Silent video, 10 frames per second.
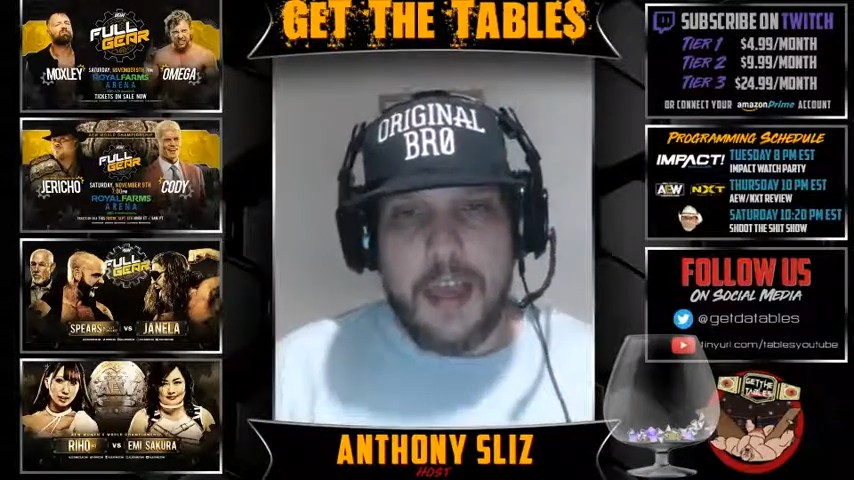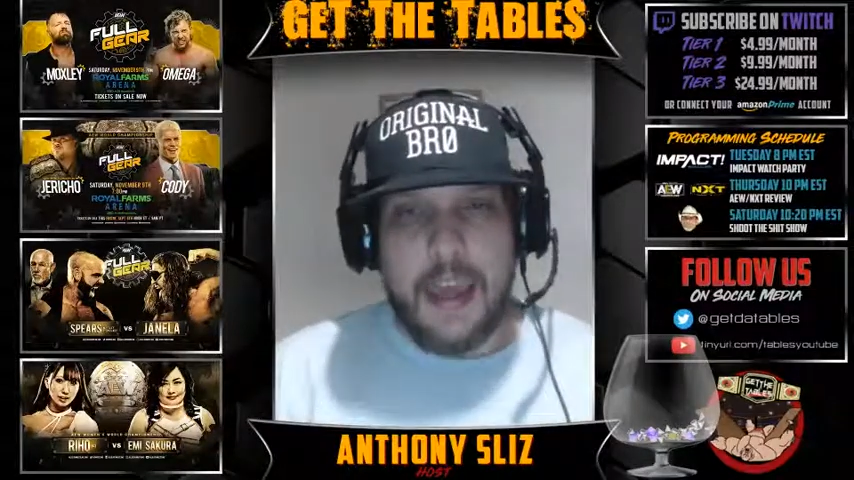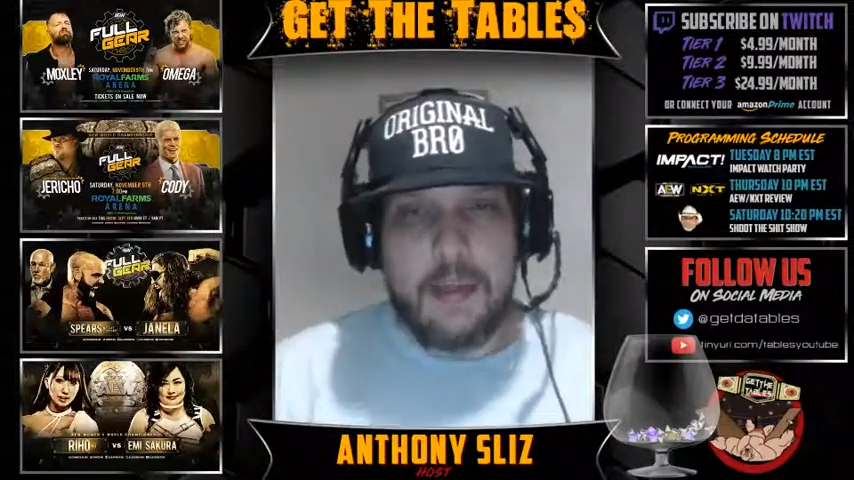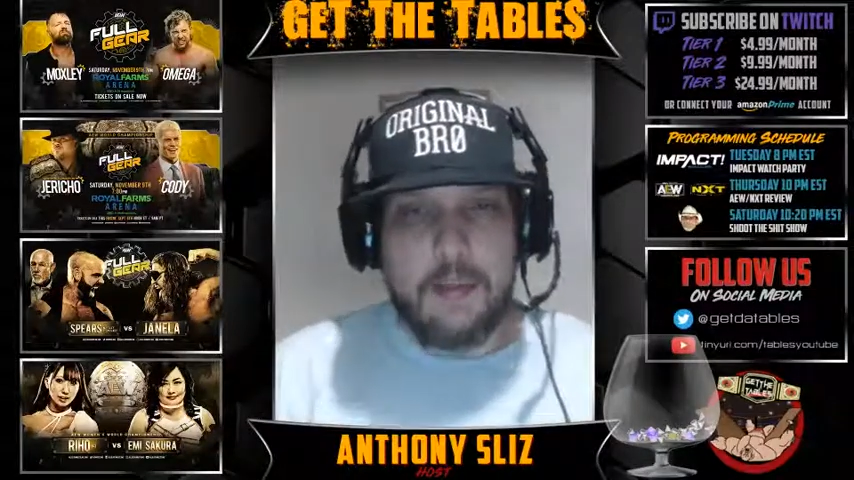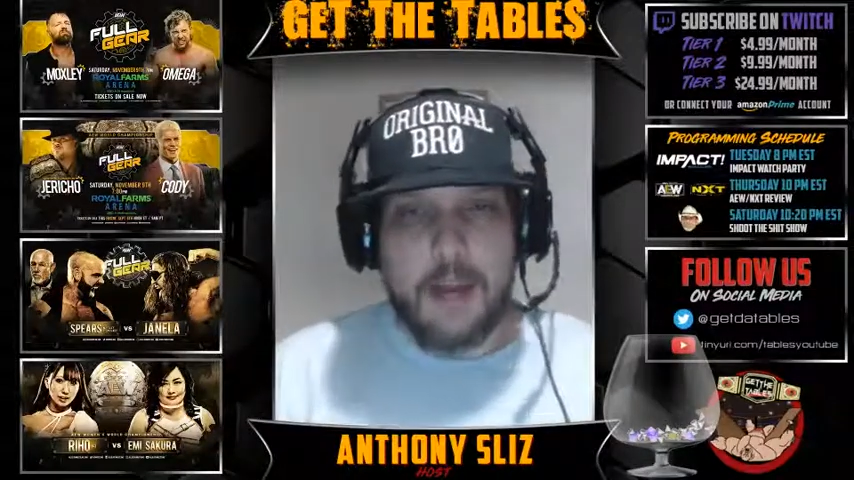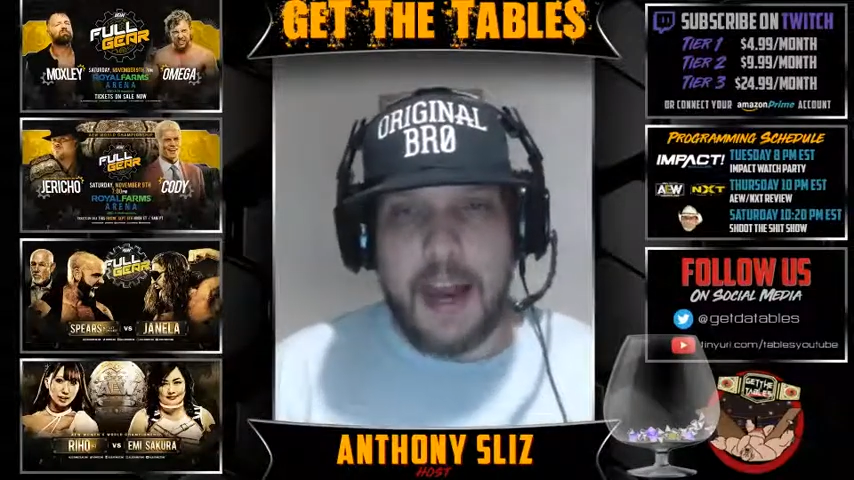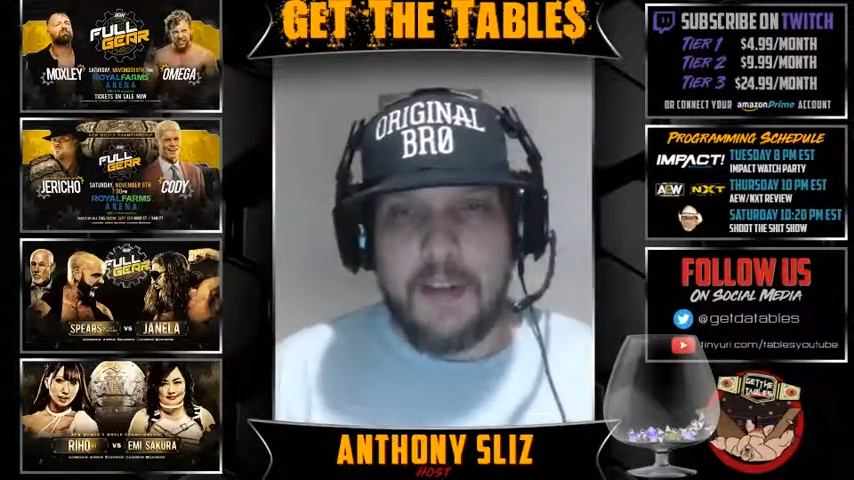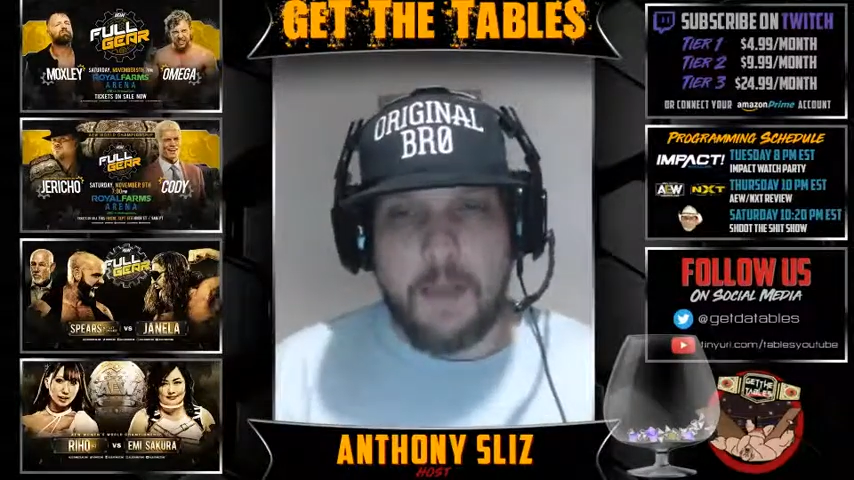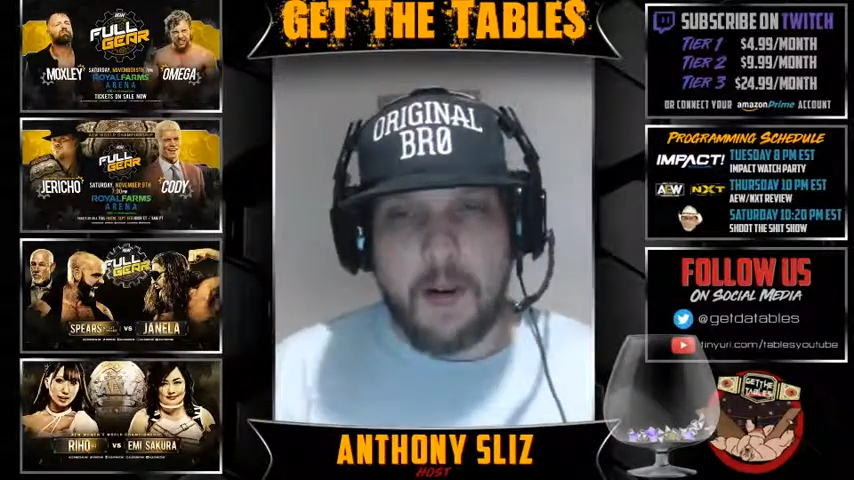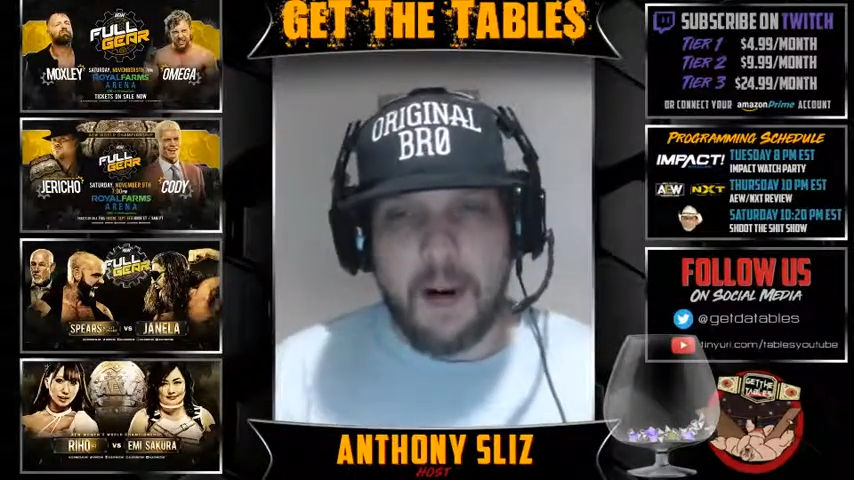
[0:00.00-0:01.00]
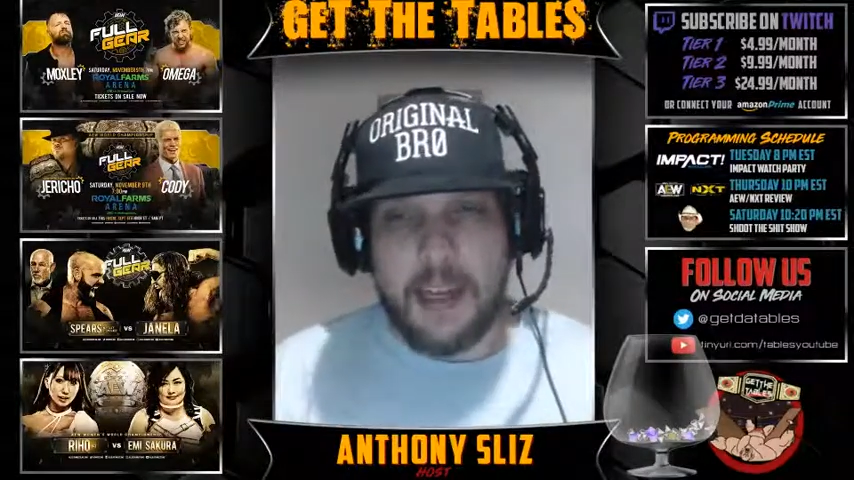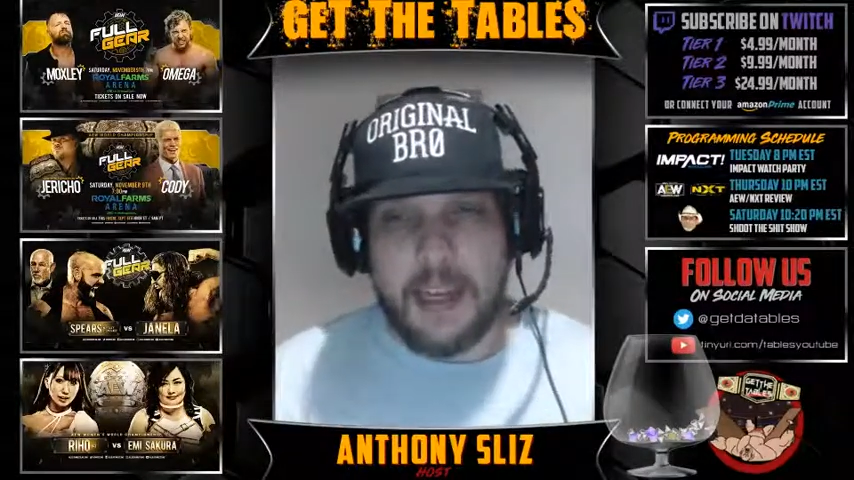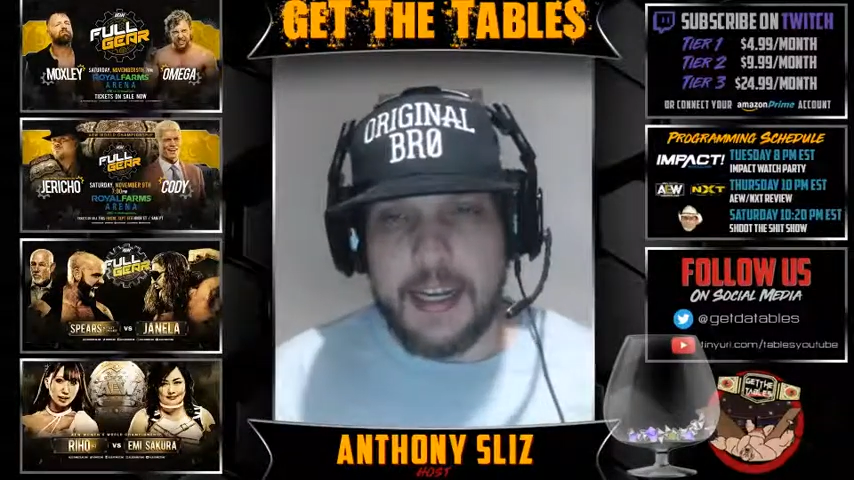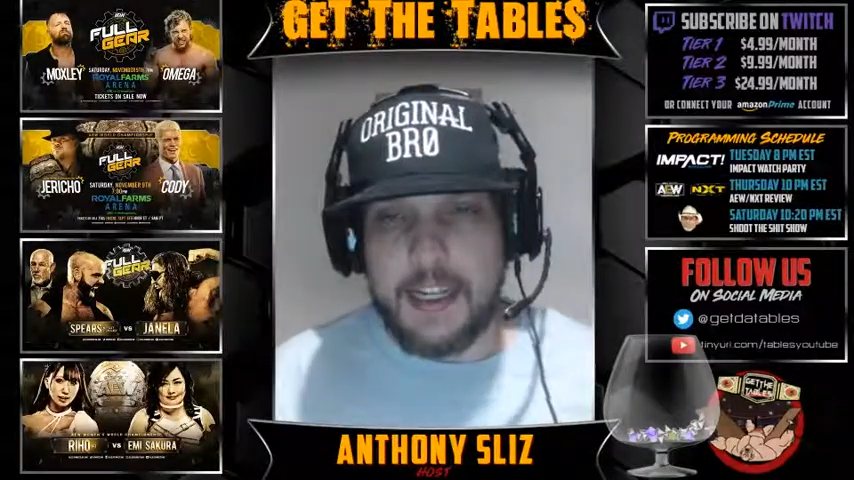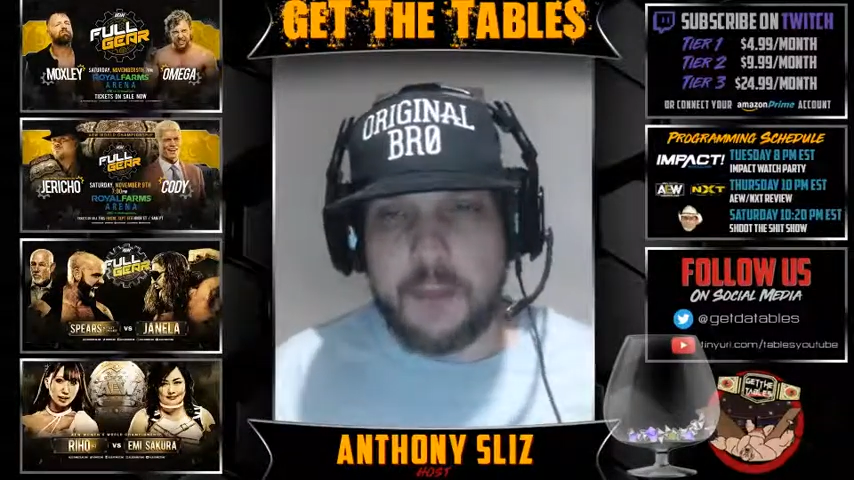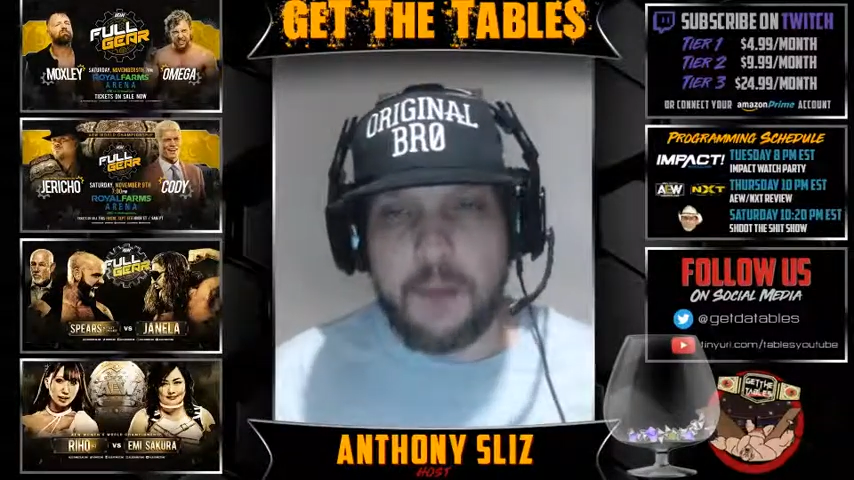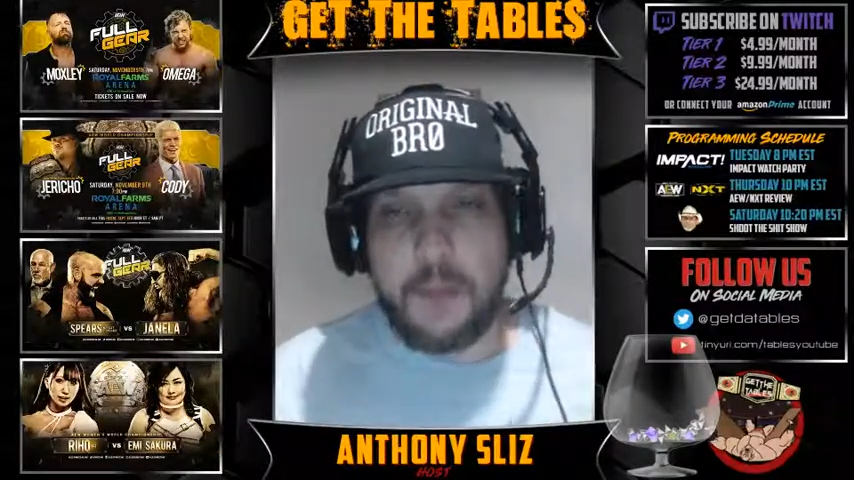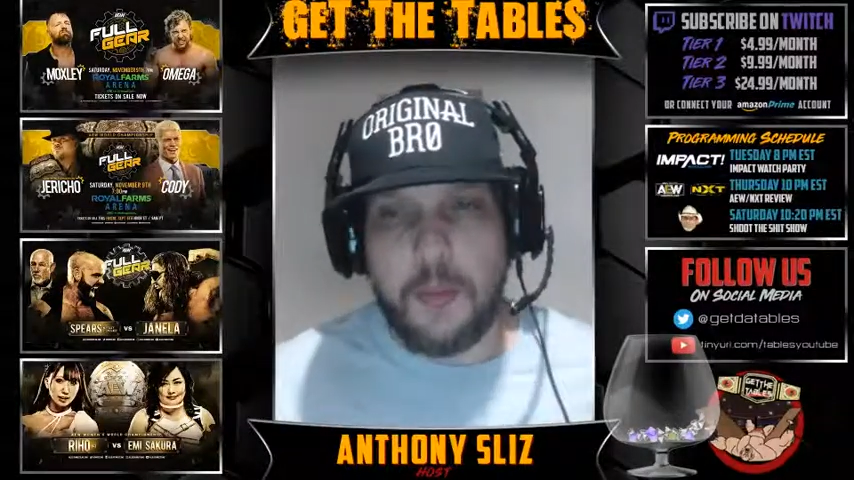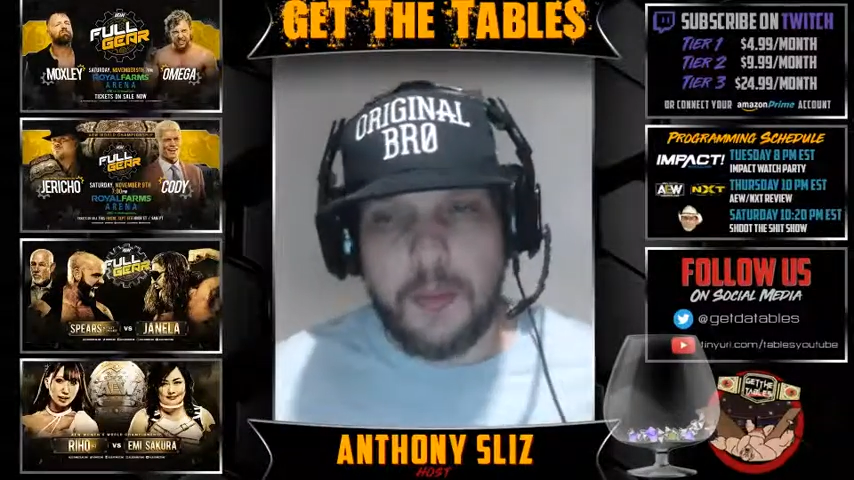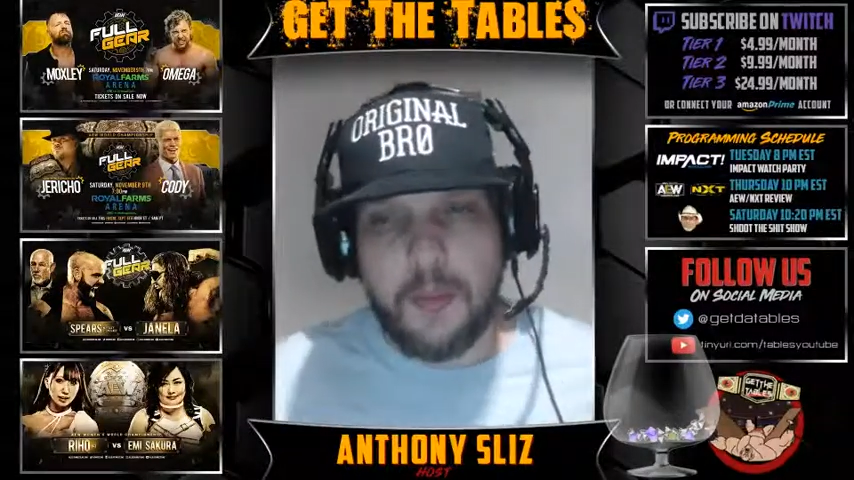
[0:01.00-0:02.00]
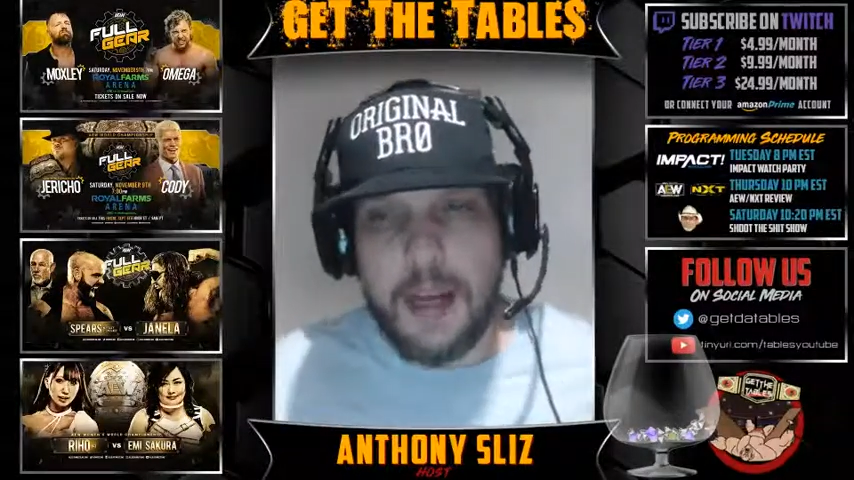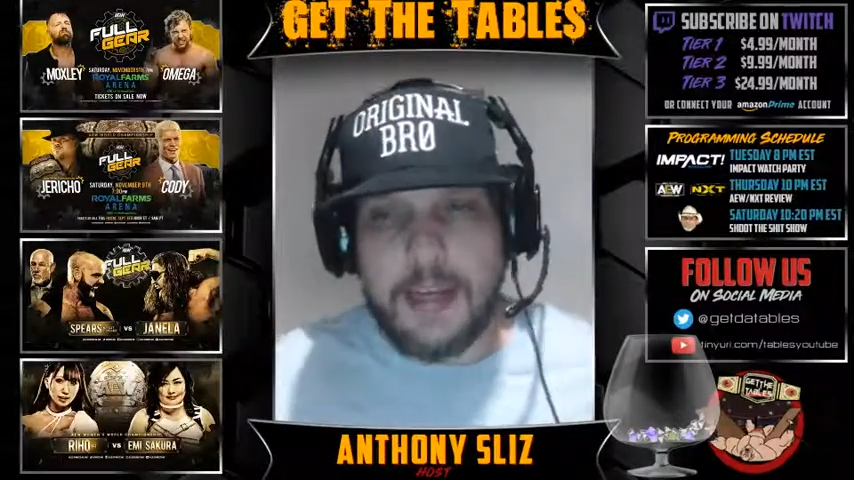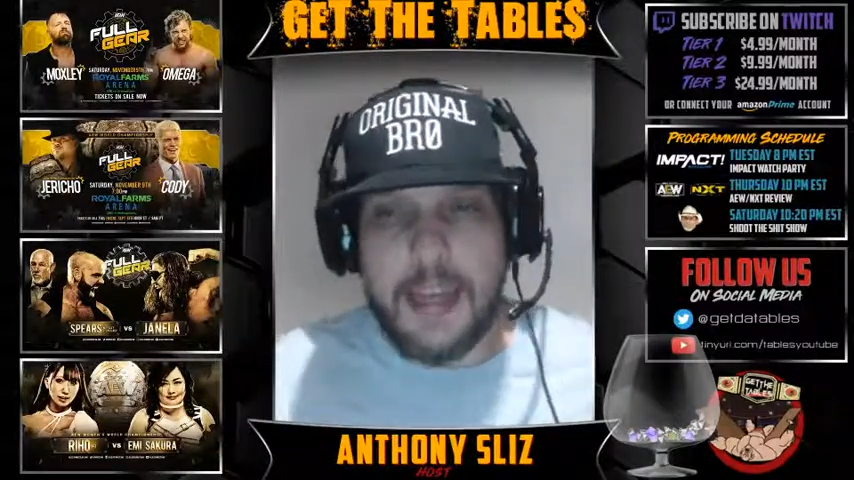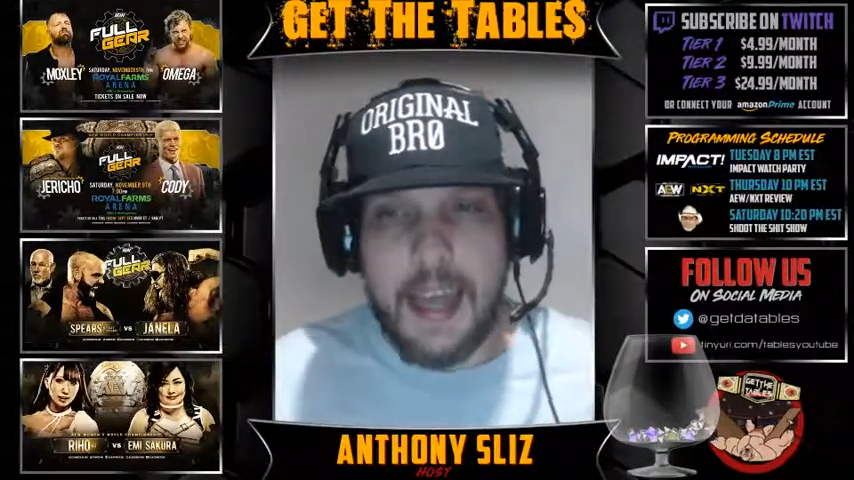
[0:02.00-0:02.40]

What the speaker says: and Private Party in a triple threat